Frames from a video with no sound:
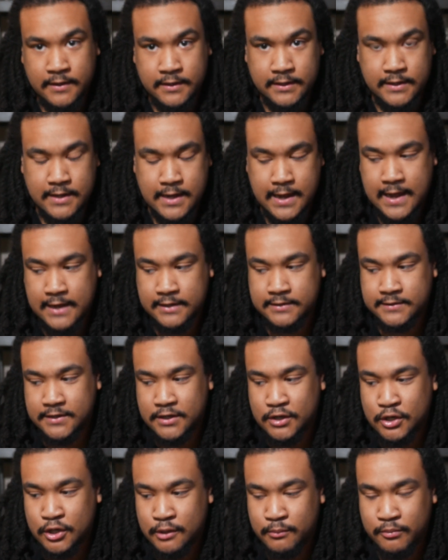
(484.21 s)
They actually
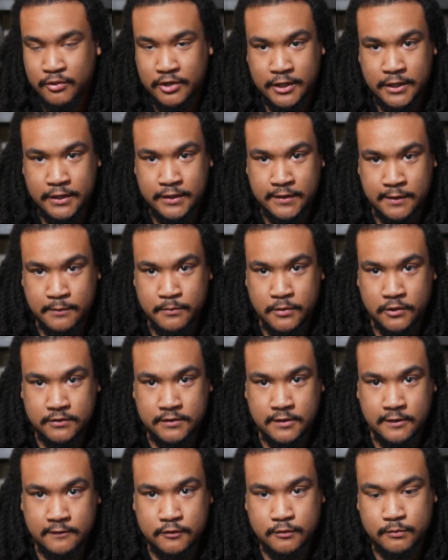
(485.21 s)
are probably the most
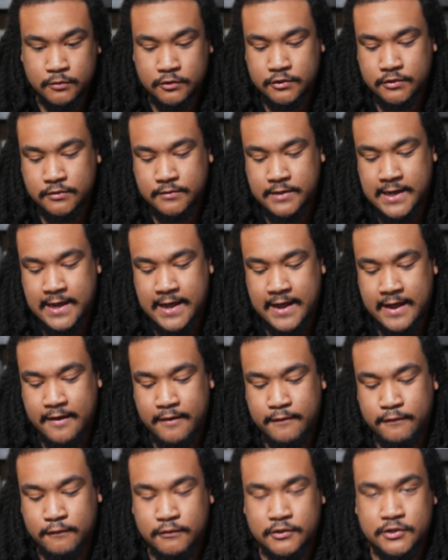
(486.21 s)
comfortable shoe I
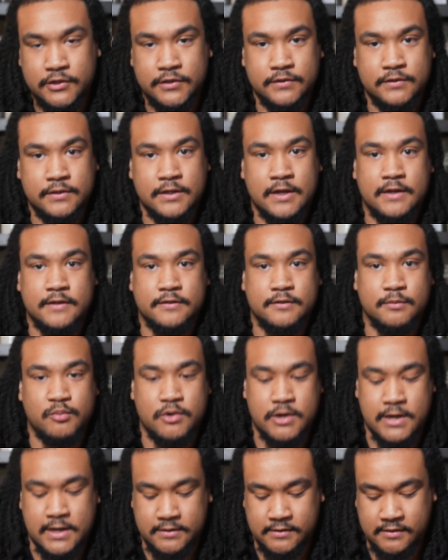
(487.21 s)
have, which is kind of
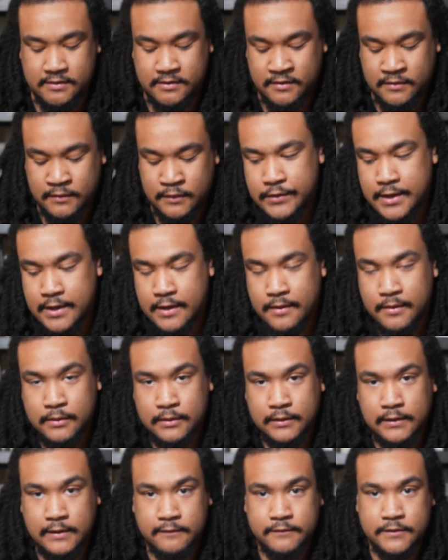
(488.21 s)
surprising. Yeah,
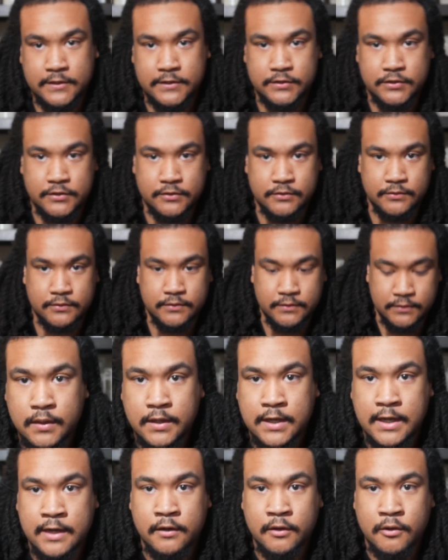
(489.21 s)
love these shoes.
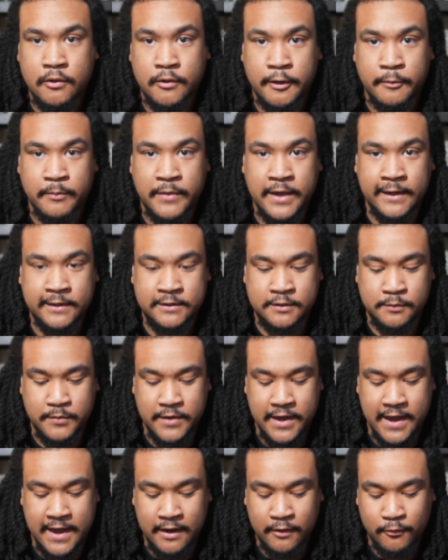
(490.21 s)
Kind of going back to
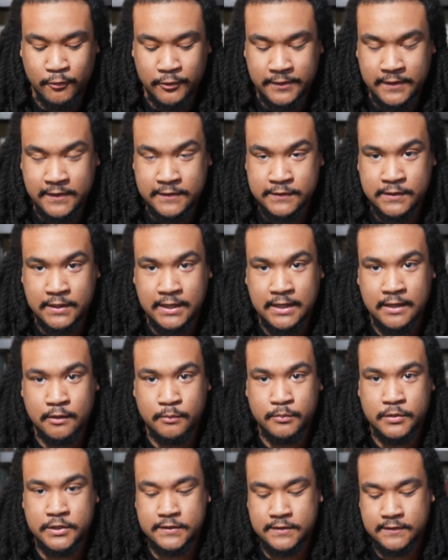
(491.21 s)
back with the
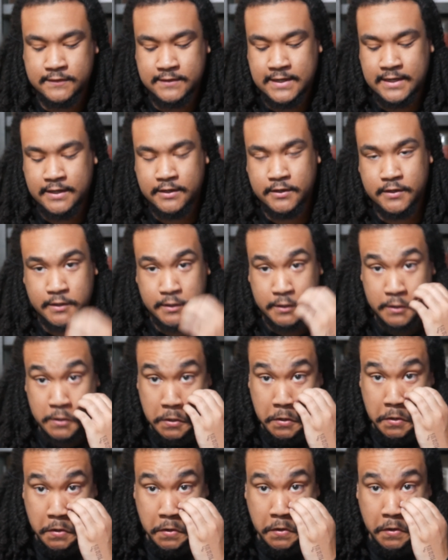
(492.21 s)
Salomon designer
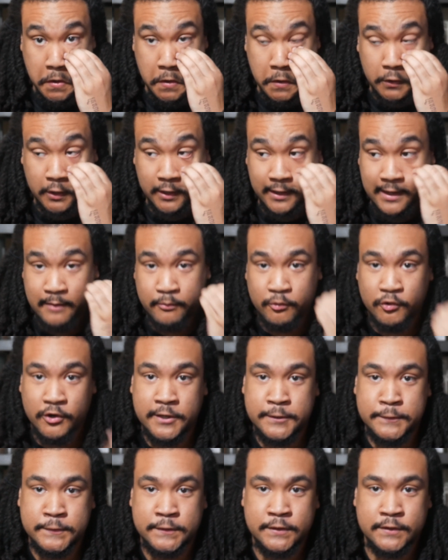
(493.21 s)

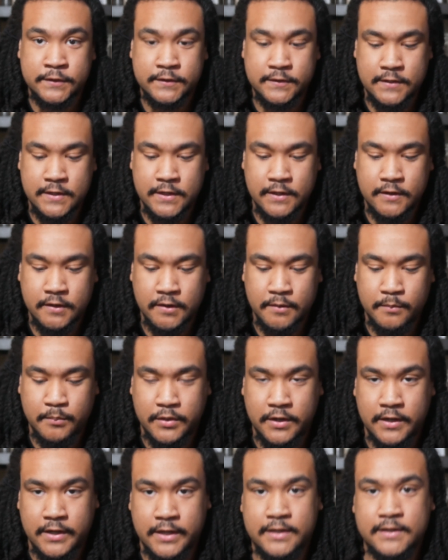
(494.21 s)
collaboration sneaker,
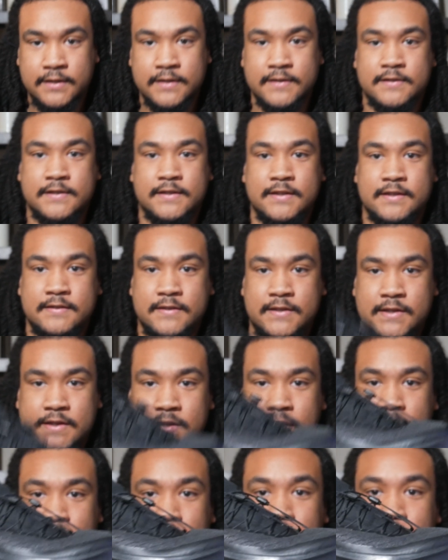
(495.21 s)
but this is
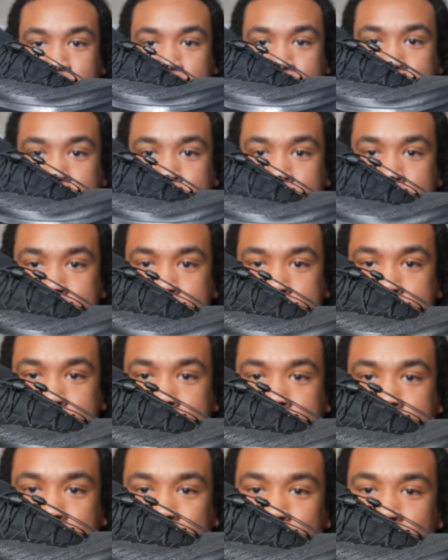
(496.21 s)
the
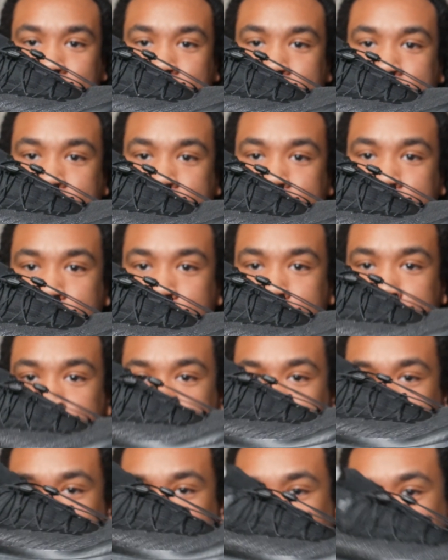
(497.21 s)
Salomon Comme
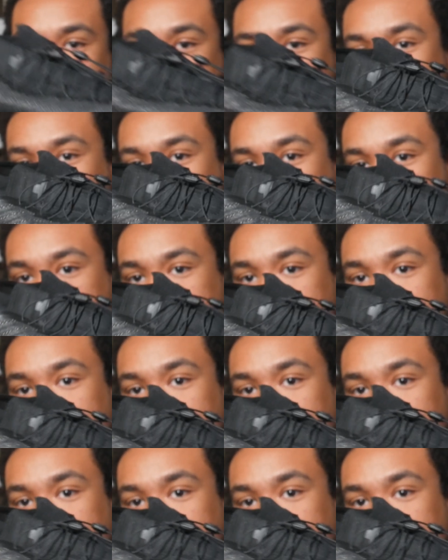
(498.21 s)
des Garcons.